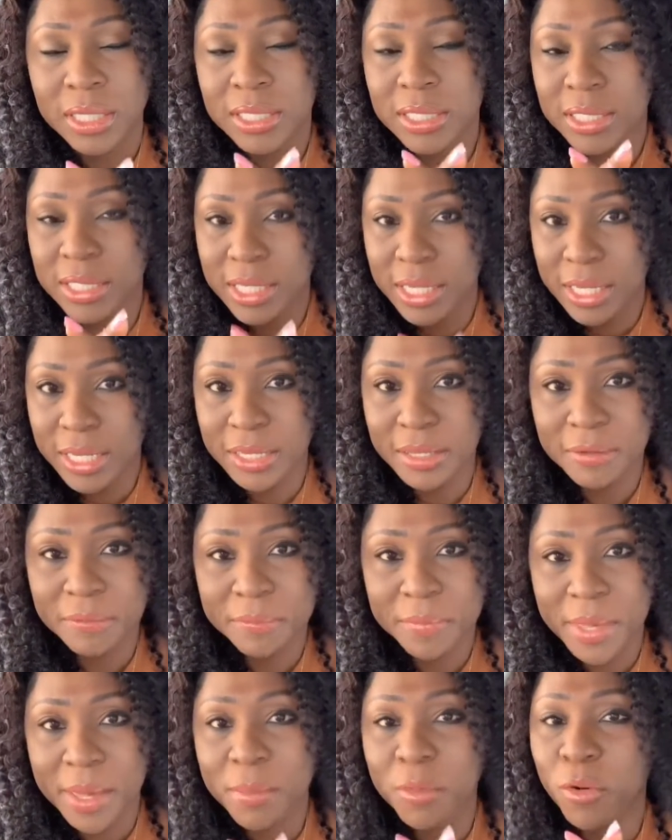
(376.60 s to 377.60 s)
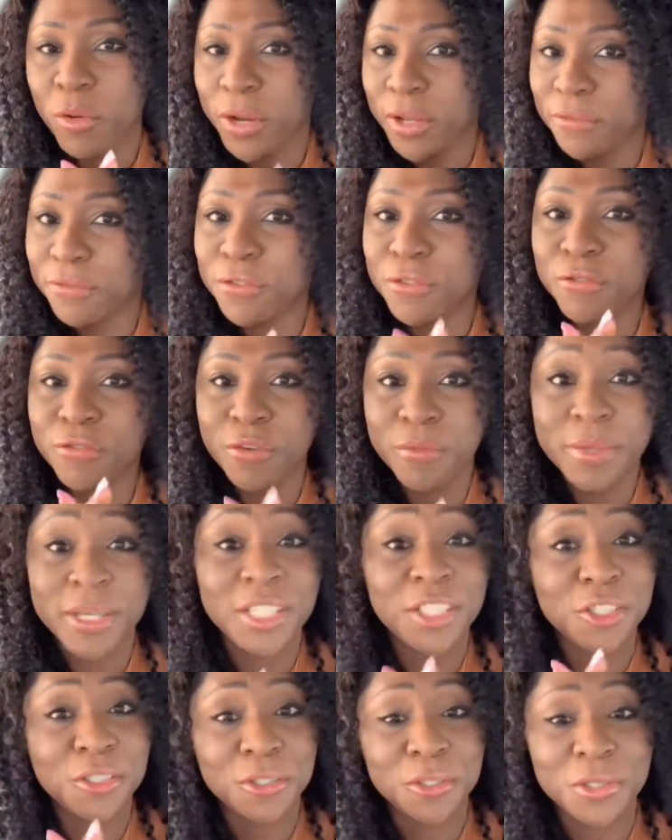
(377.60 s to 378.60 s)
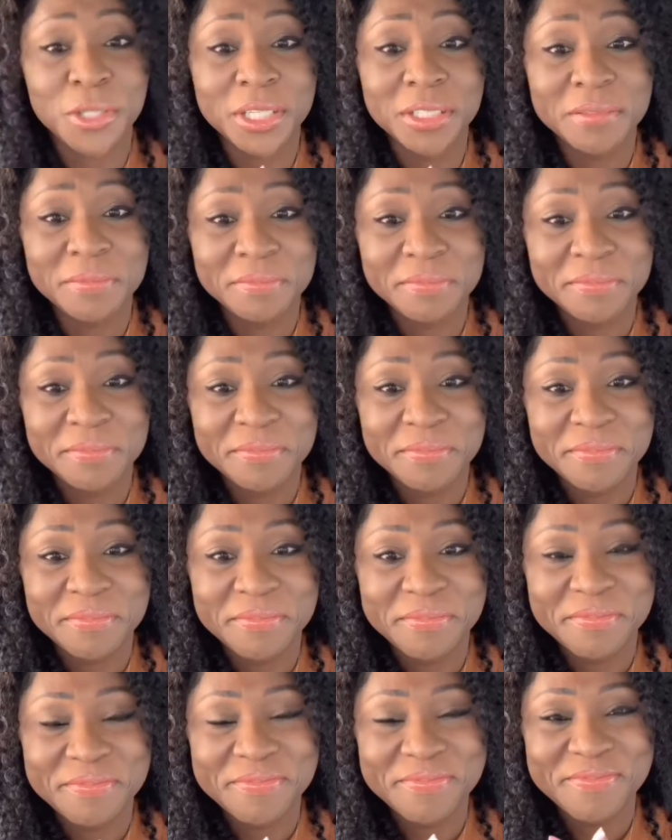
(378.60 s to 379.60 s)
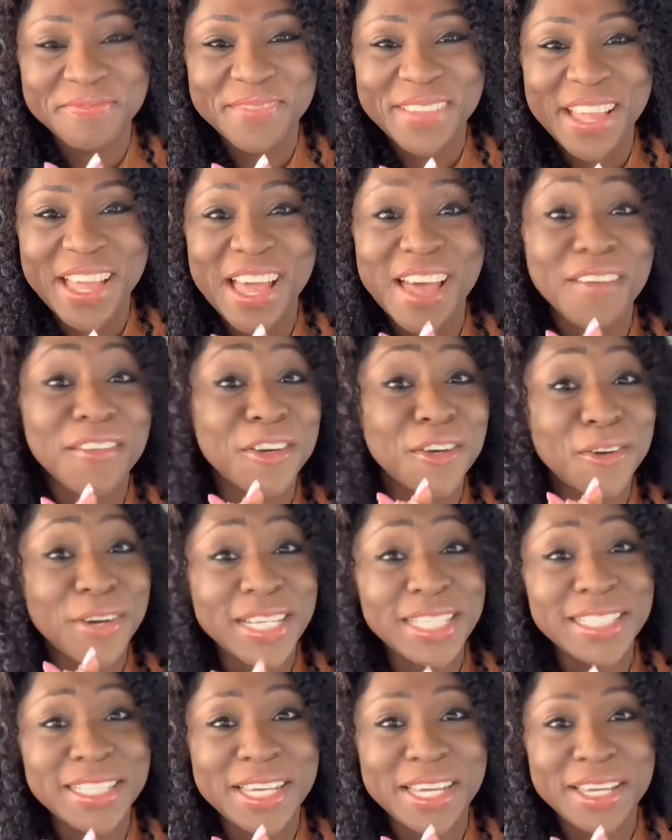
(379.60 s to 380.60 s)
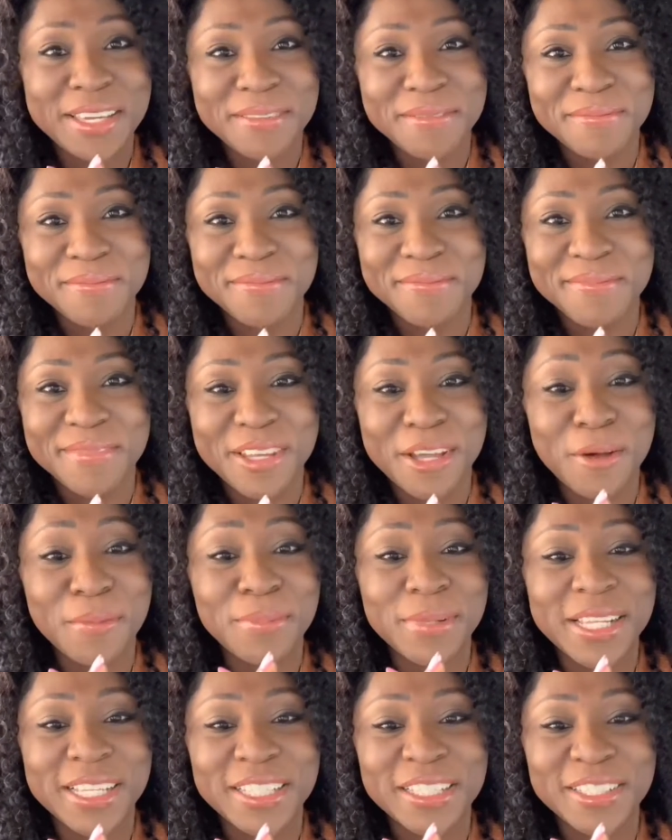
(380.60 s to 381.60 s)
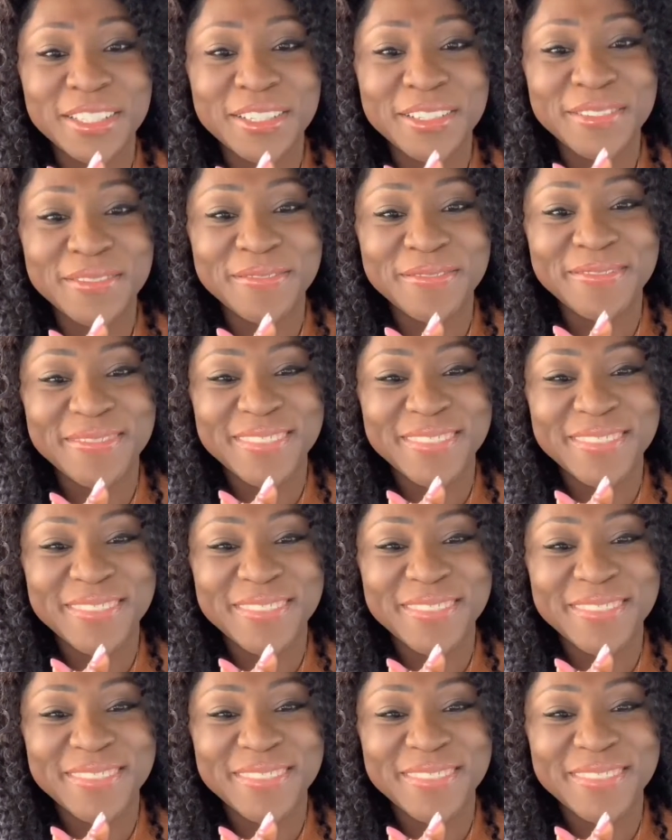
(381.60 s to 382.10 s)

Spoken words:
Today, I'm grateful for my children. Have a great day. God bless you.